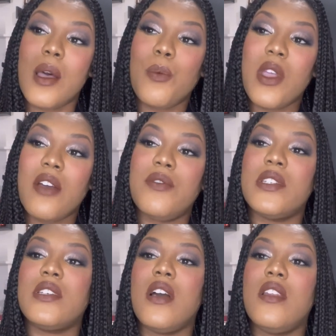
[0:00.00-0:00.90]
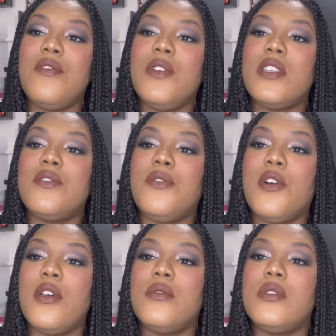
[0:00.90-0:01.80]
up, we have this Colour Fix
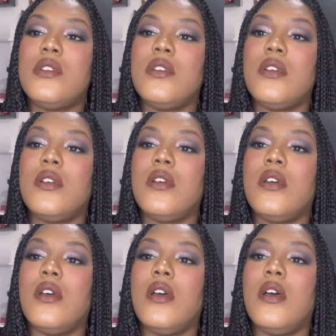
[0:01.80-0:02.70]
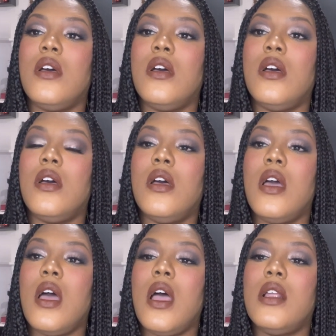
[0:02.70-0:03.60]
Foils.
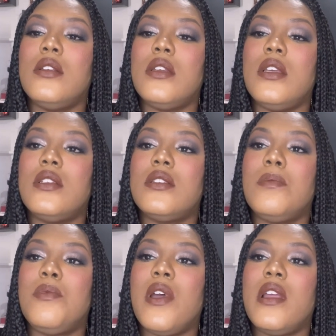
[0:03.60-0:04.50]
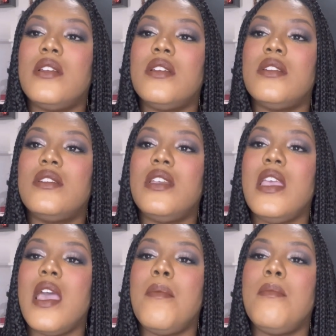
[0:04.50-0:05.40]
And it's the brand... It's
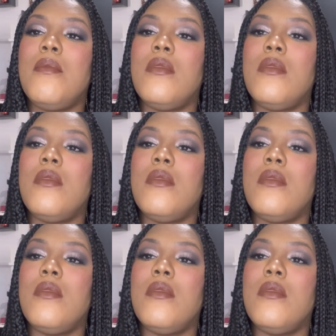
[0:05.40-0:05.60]
DM.